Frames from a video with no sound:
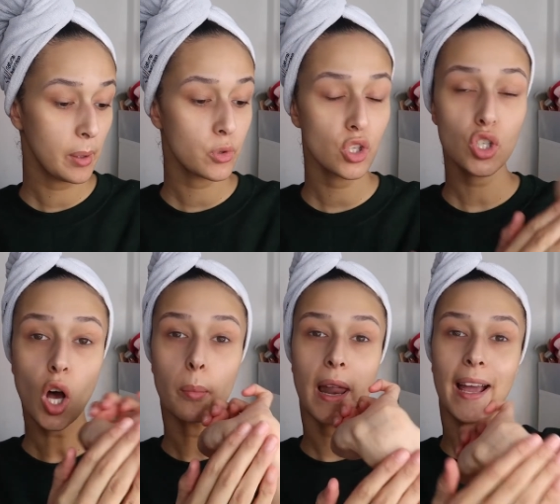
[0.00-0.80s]
it was the
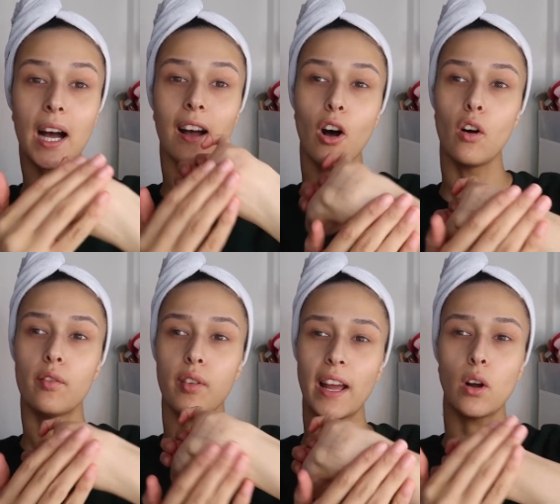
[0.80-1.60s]
top layer
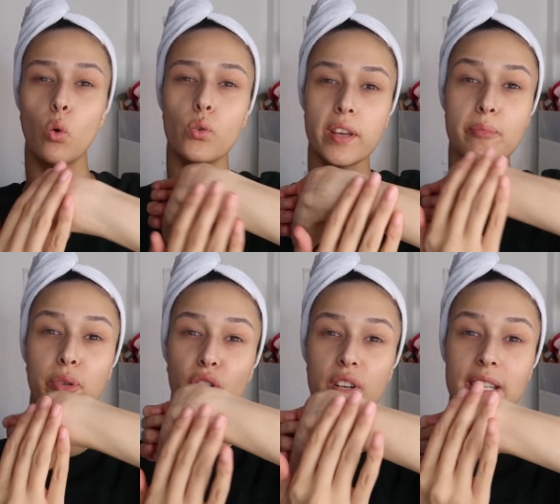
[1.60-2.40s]
of like all the
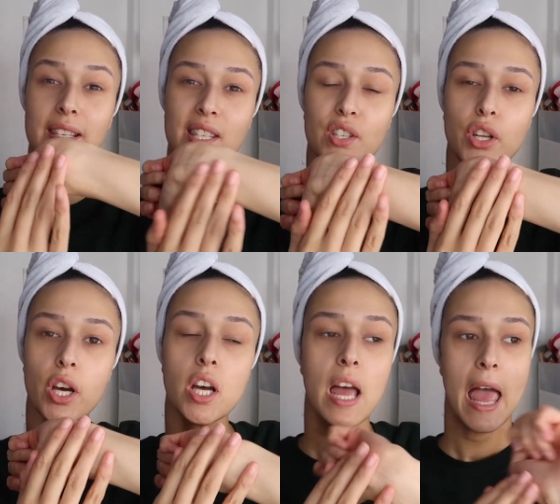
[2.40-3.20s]
impurities and the
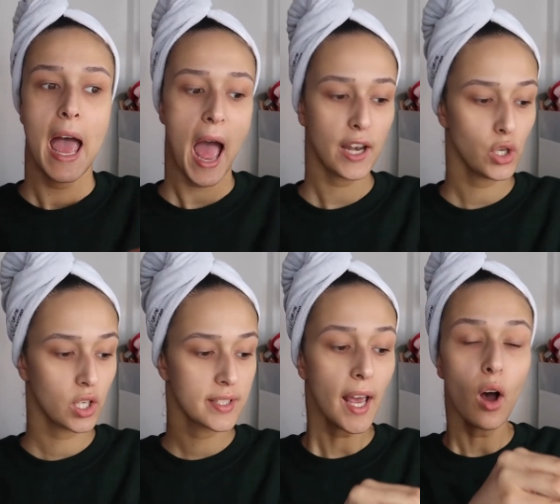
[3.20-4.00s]
dirt. And you
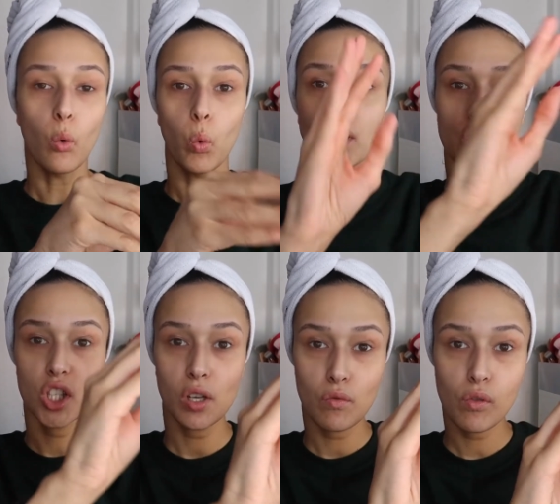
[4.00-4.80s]
could tell once
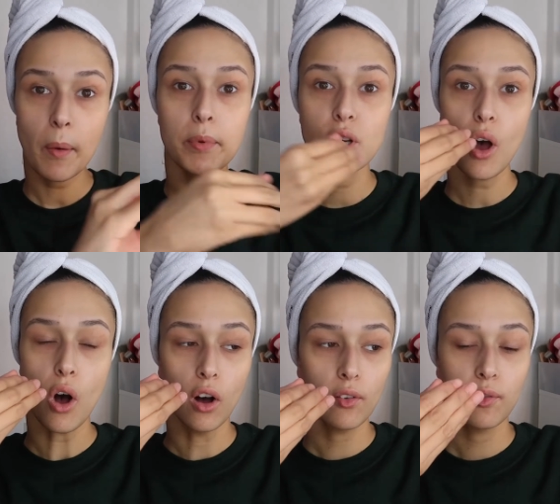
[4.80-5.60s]
she'd rubbed it
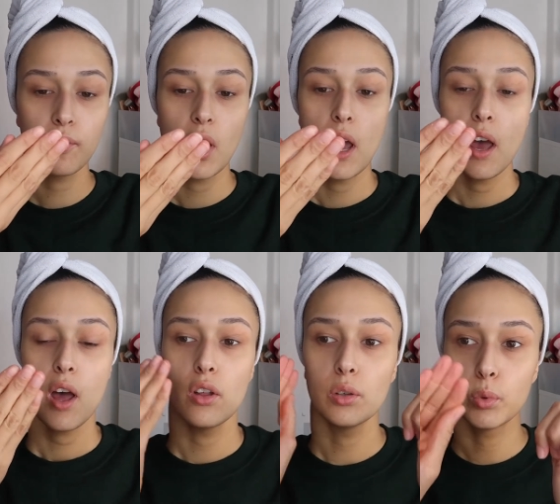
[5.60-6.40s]
off,
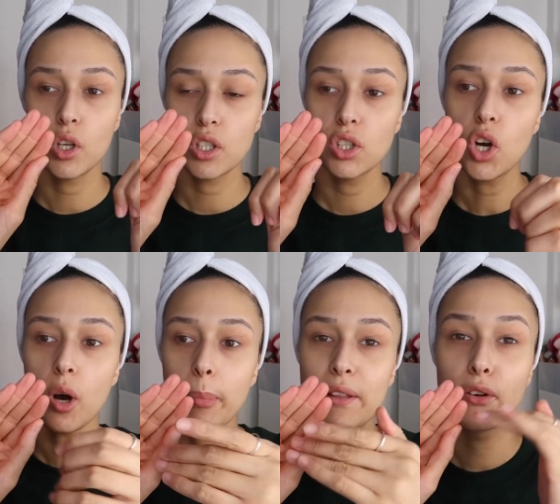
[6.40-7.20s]
we looked at the
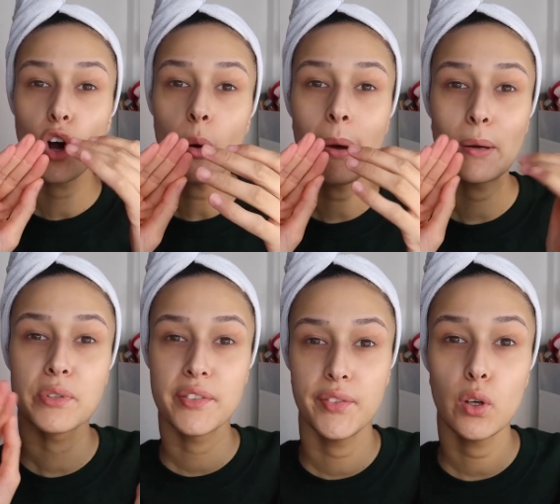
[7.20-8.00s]
cotton pad. The cotton pad
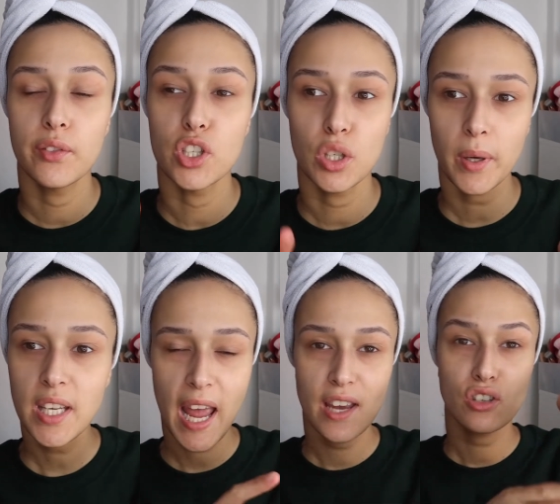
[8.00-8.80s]
was filthy. She
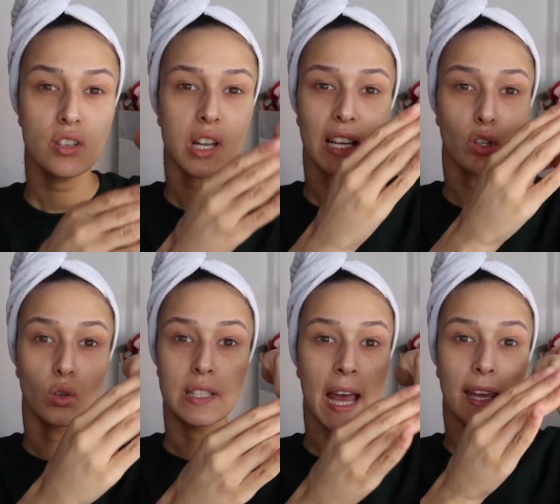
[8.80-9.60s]
went, yeah, it's just like
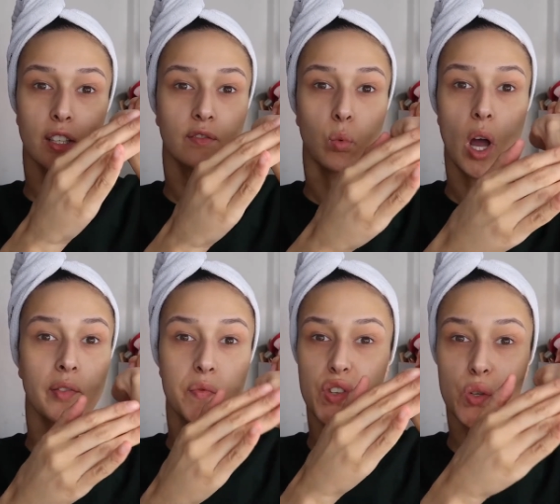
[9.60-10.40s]
your day of
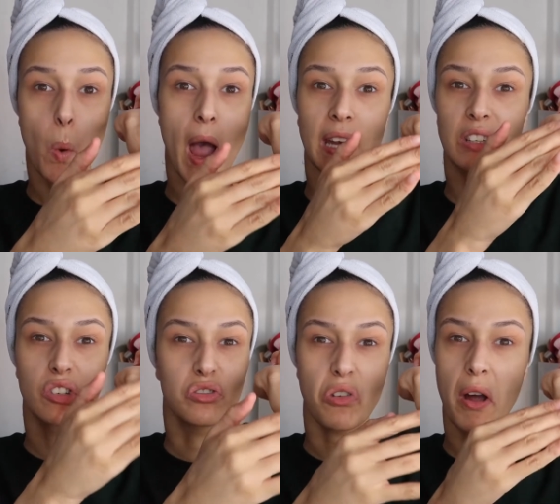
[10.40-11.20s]
worth of sweat
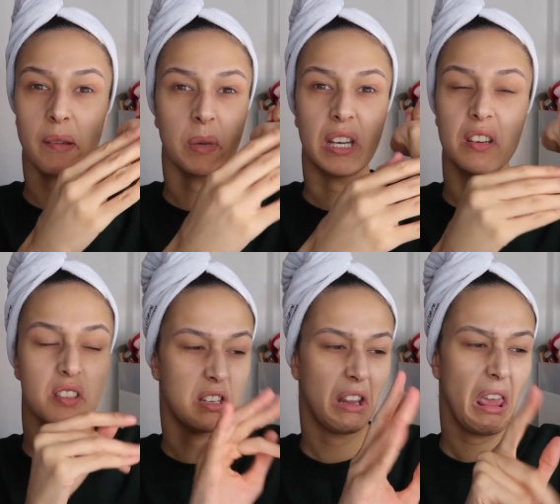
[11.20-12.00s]
and
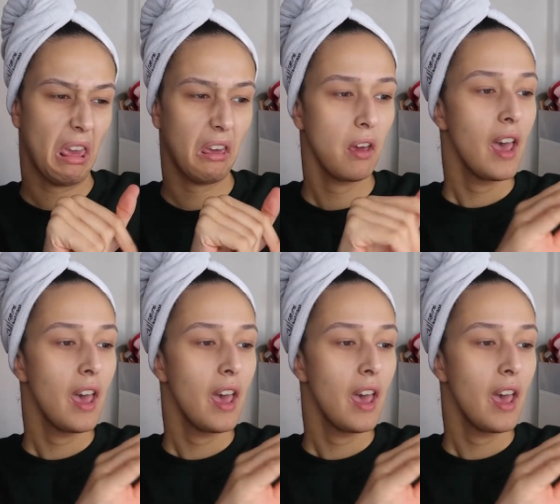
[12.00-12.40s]
griminess and ugh.